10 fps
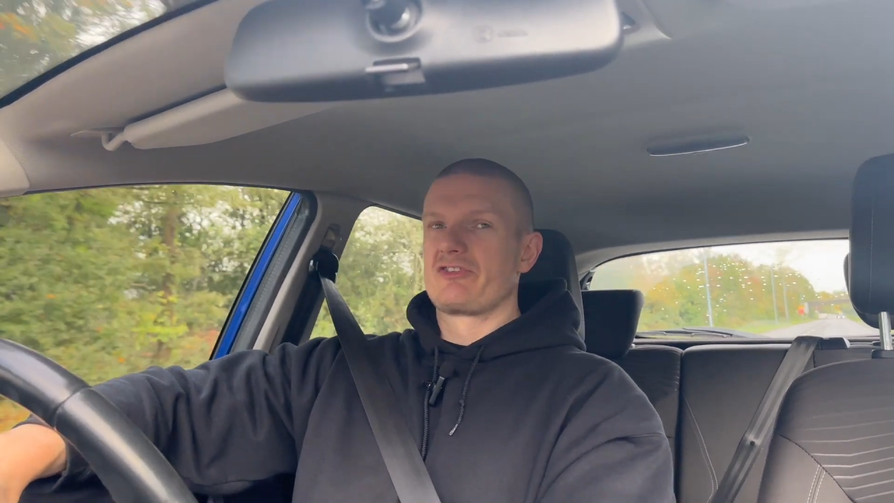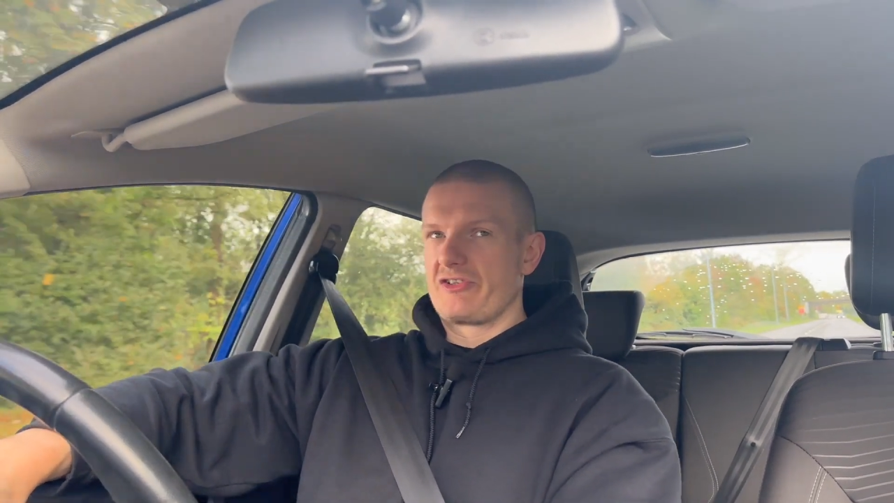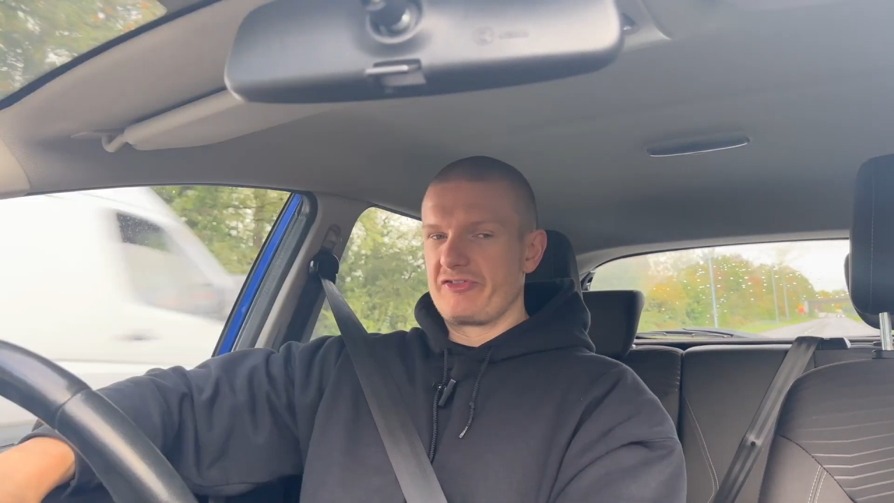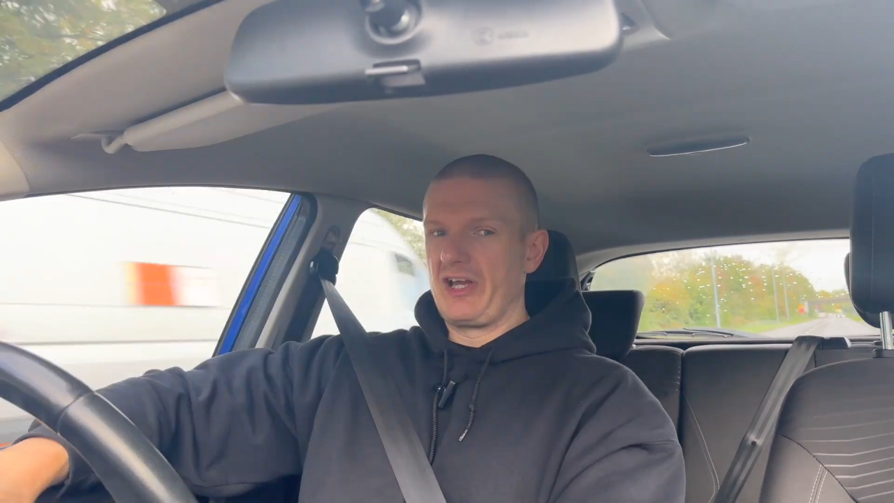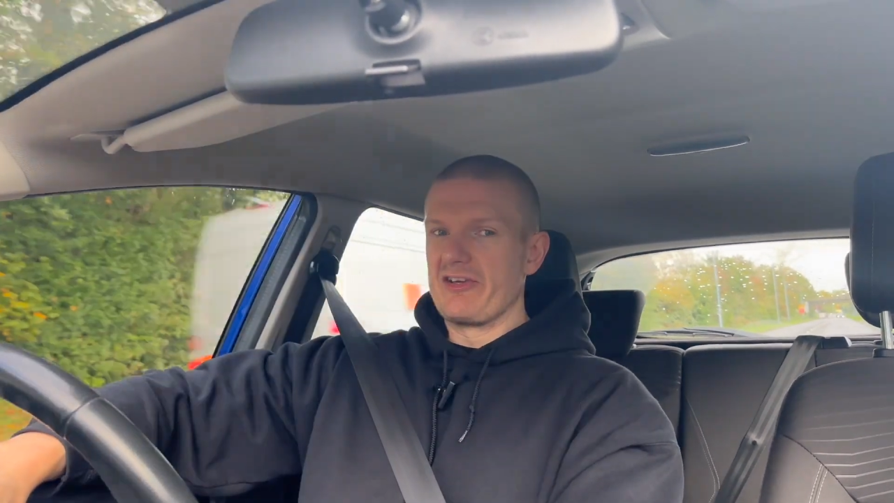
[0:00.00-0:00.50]
because of
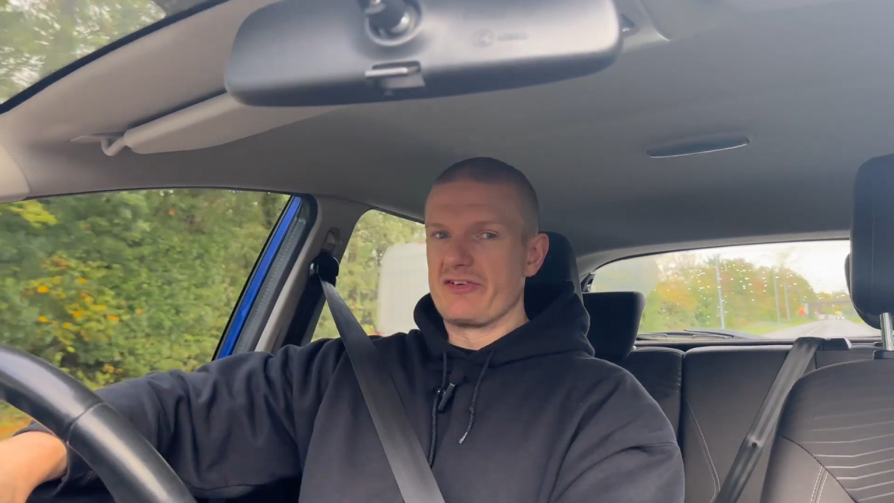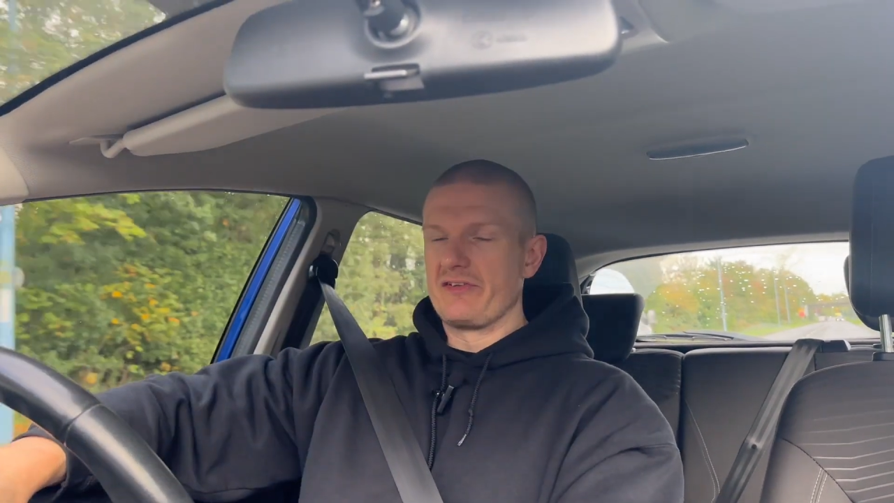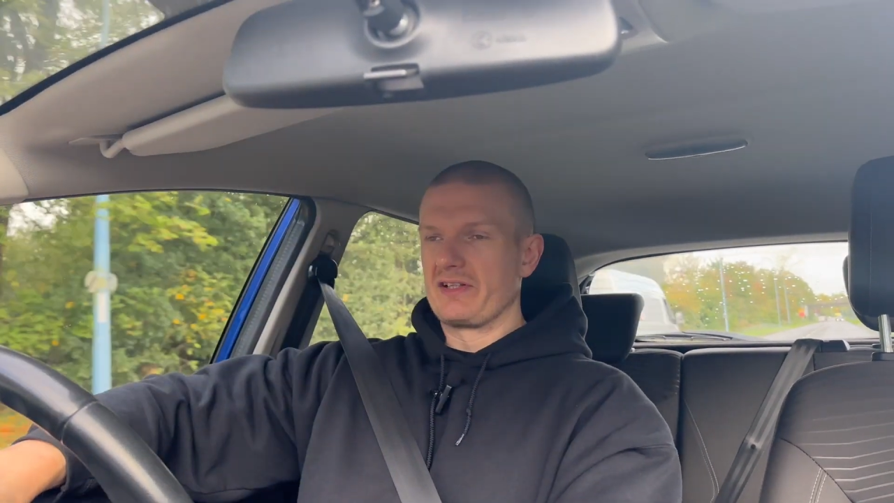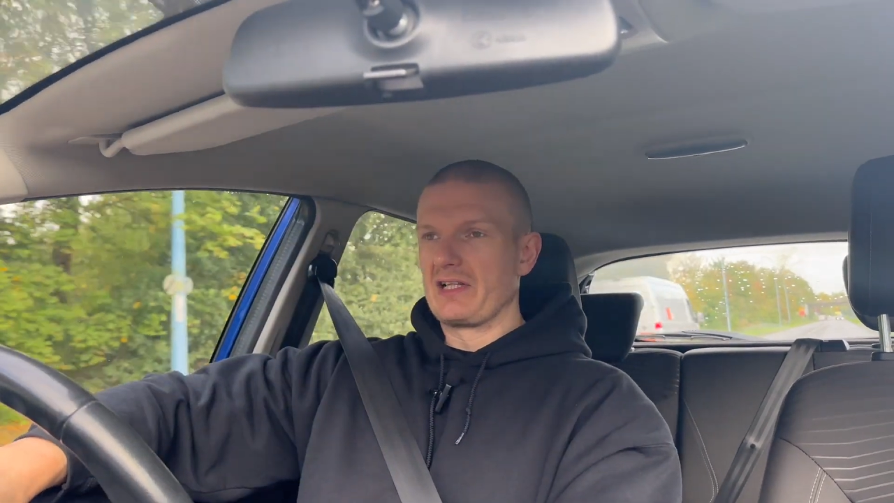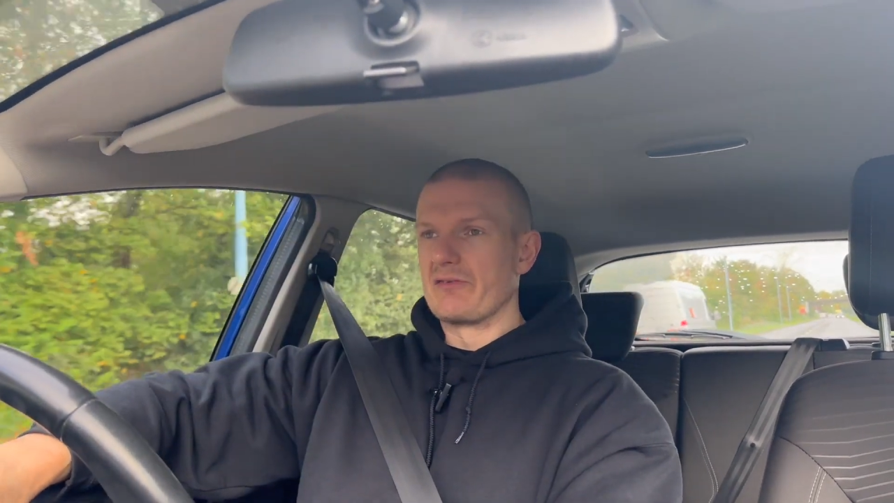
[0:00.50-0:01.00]
the size of
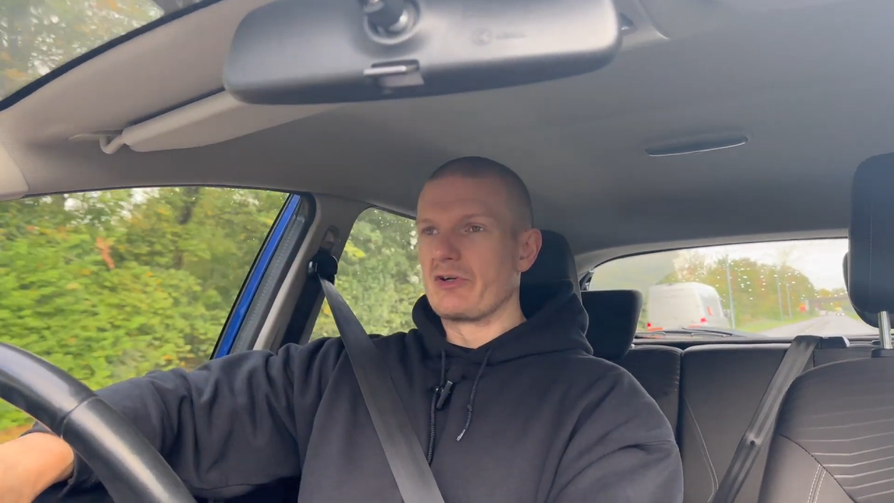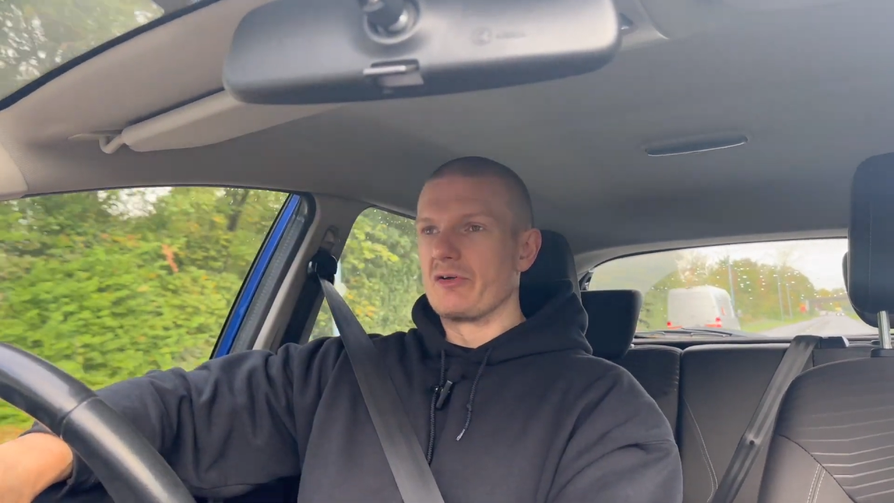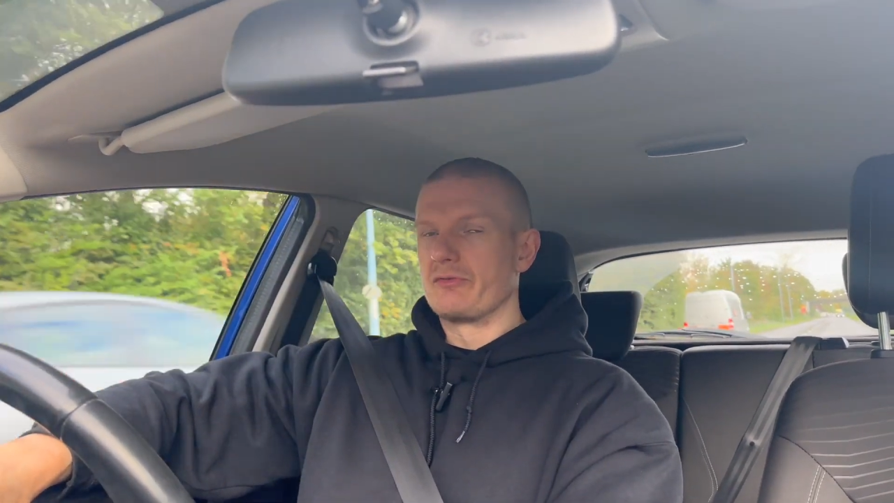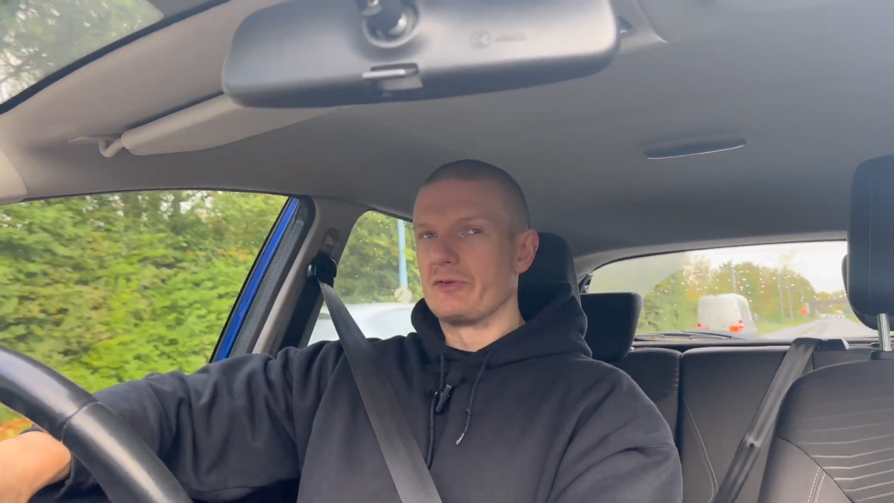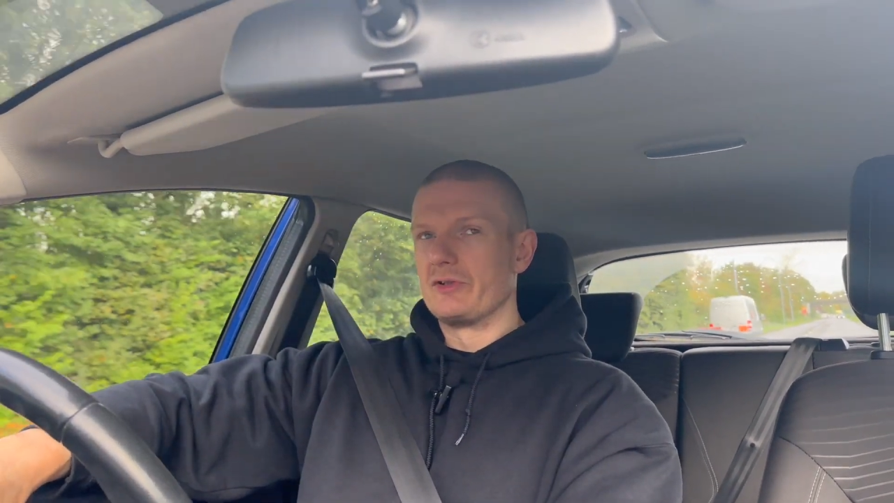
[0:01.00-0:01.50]
the thing that I've
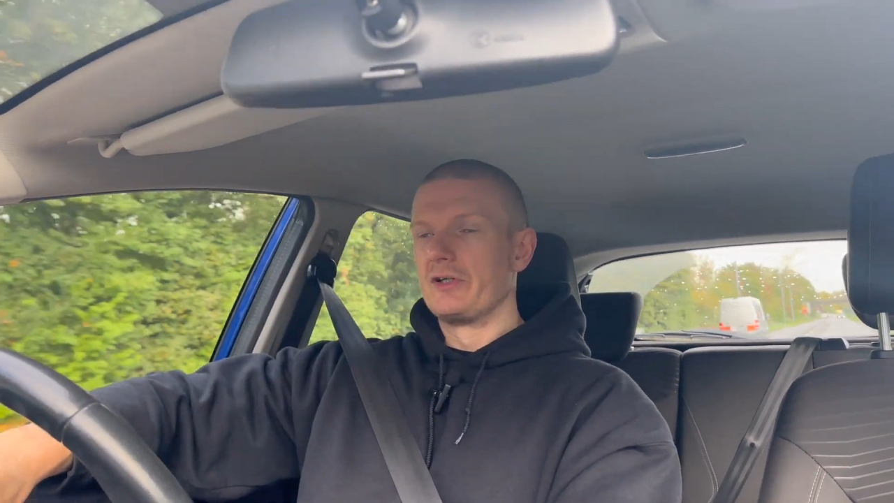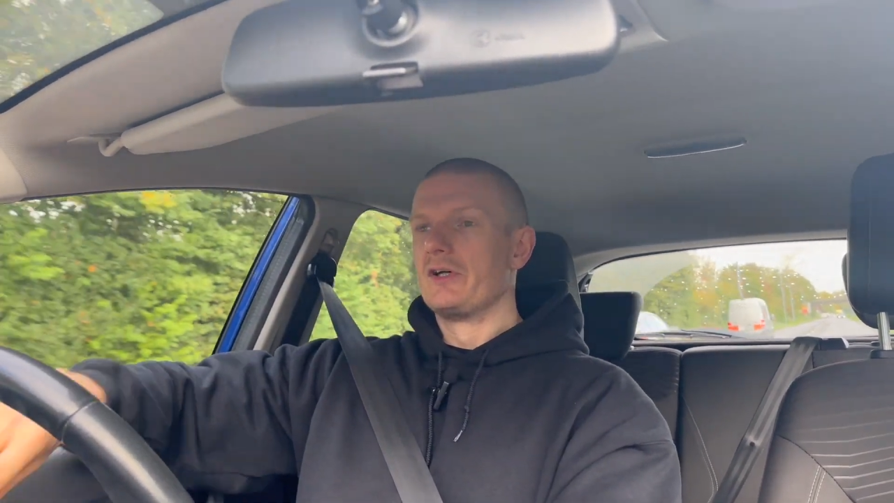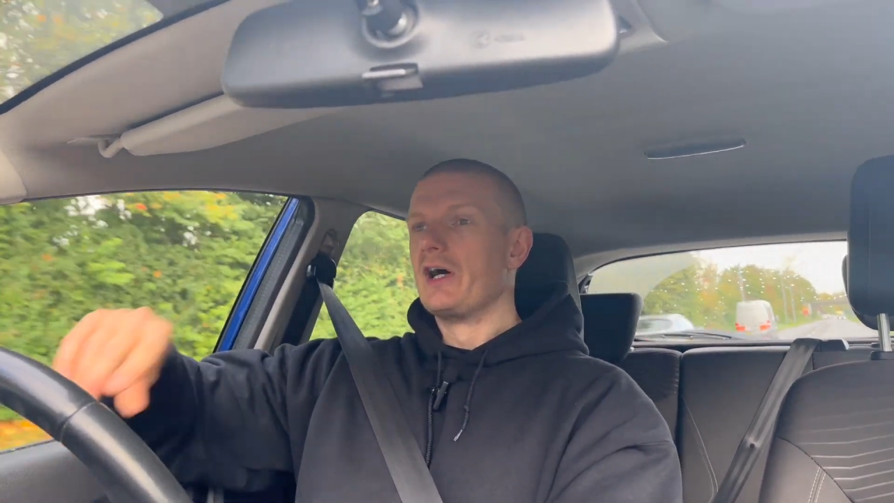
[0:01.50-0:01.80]
gone for,